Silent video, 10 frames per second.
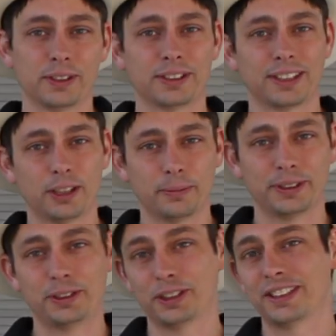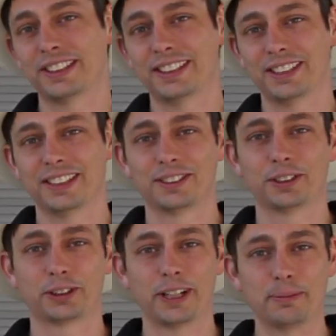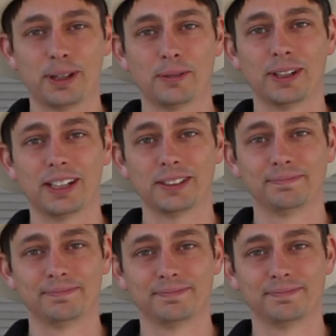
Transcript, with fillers: or a slope is just as easy as a straight plumb line.